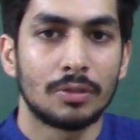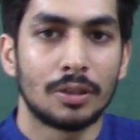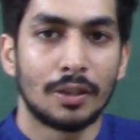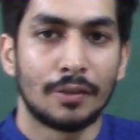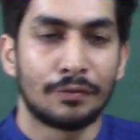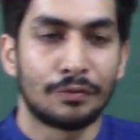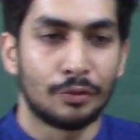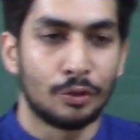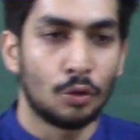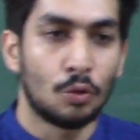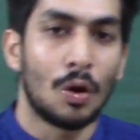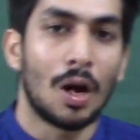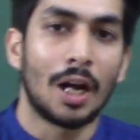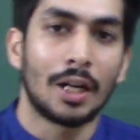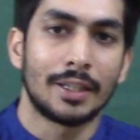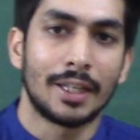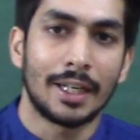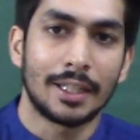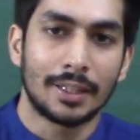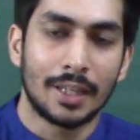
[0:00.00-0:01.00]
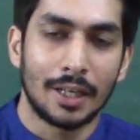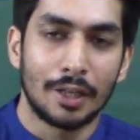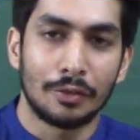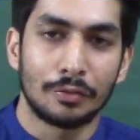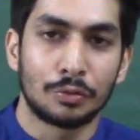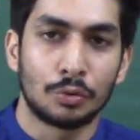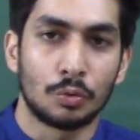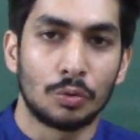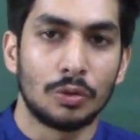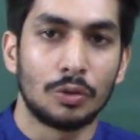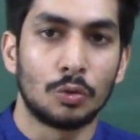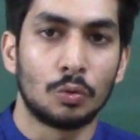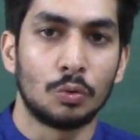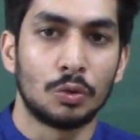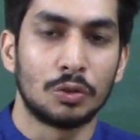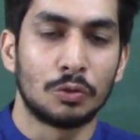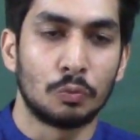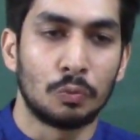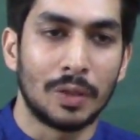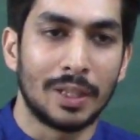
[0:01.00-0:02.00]
that kind of student who
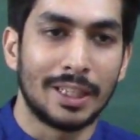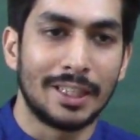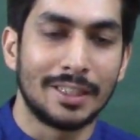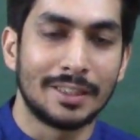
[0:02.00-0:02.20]
is very